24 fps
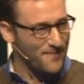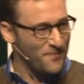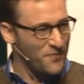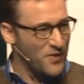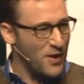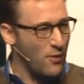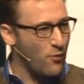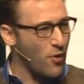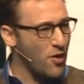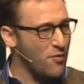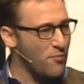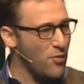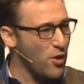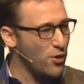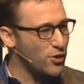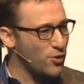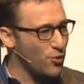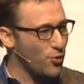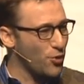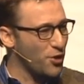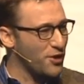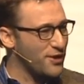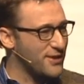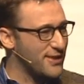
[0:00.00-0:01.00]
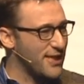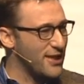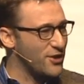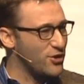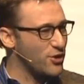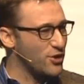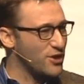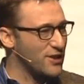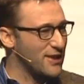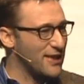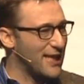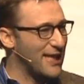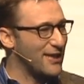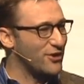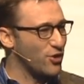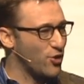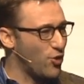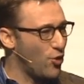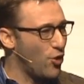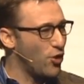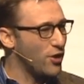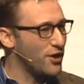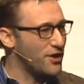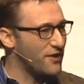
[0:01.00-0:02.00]
And what most organizations like to
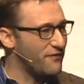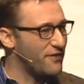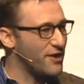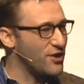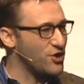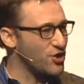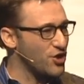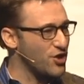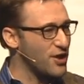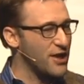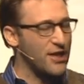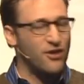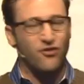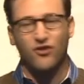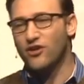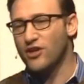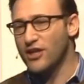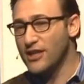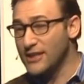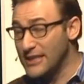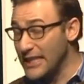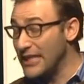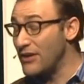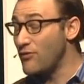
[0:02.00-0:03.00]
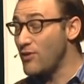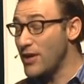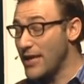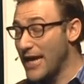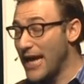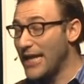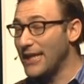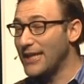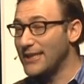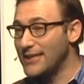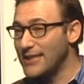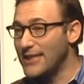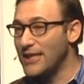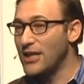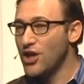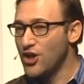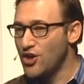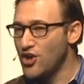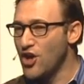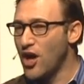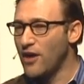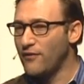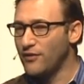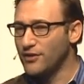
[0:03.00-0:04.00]
call innovation is in reality
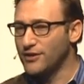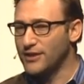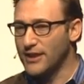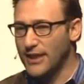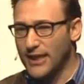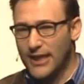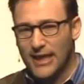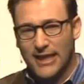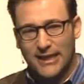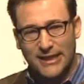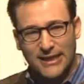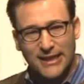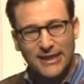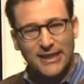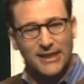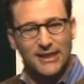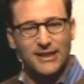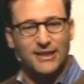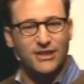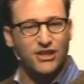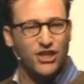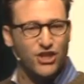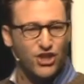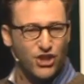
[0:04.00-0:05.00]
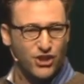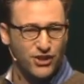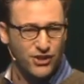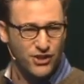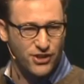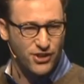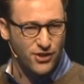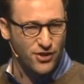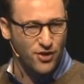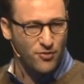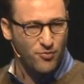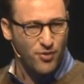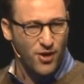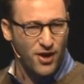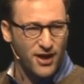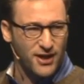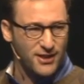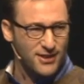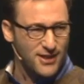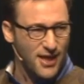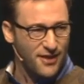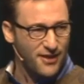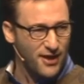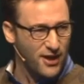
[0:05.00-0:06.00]
novelty, little additions to their products,
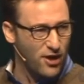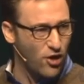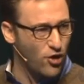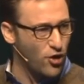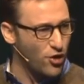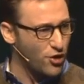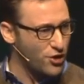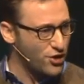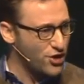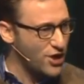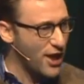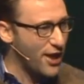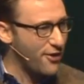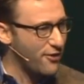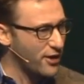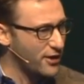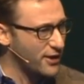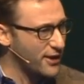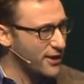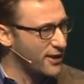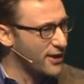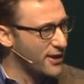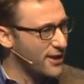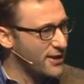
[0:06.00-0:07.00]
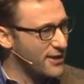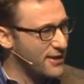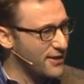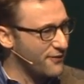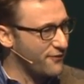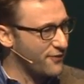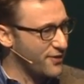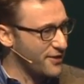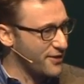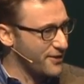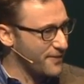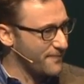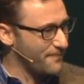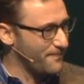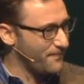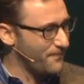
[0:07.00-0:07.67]
nothing earth-shatteringly different.